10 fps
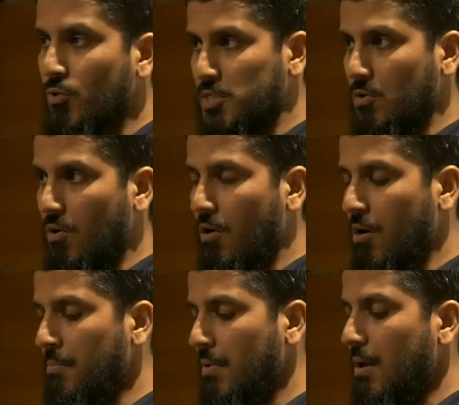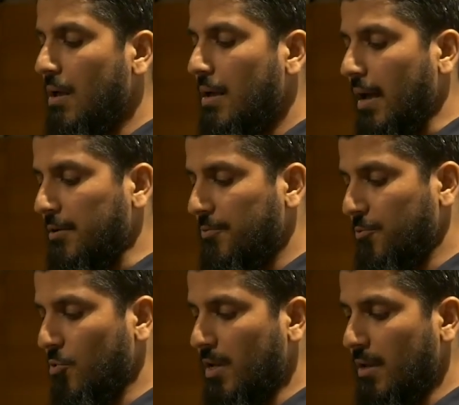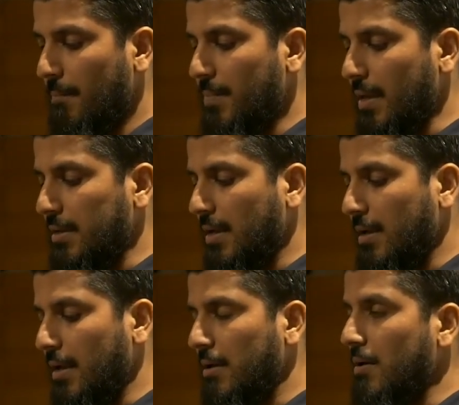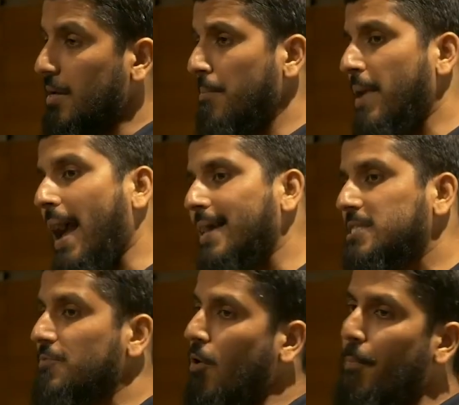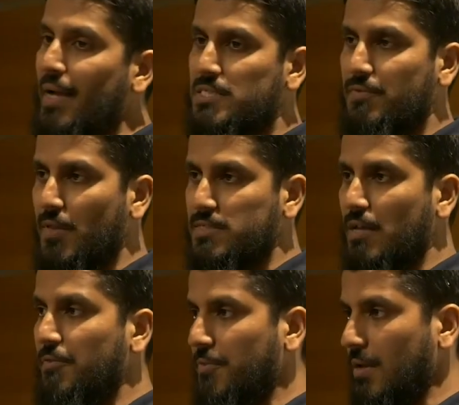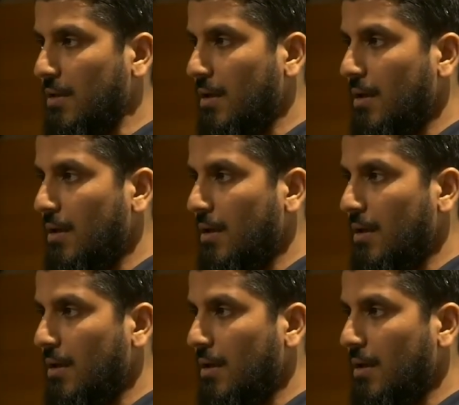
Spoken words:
risk or harm. And three, it can be active or passive. That's the other thing.